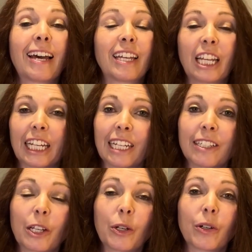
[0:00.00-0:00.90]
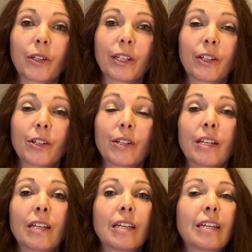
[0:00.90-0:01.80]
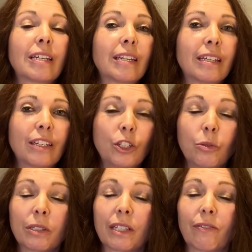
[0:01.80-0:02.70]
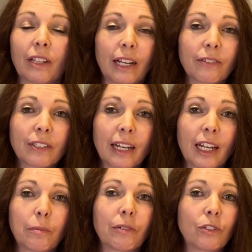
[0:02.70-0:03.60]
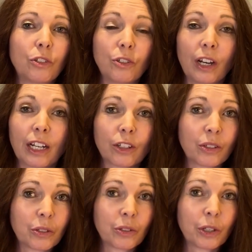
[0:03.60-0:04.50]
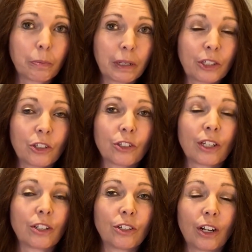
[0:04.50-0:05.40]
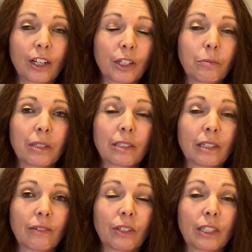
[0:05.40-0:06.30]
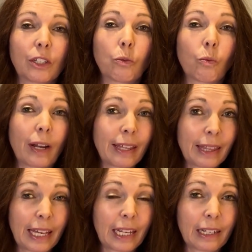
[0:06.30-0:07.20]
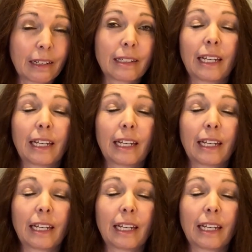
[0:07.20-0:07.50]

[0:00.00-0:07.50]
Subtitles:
And like I said earlier, you will save a lot of time if you do not go through your pictures and your documents and everything right then.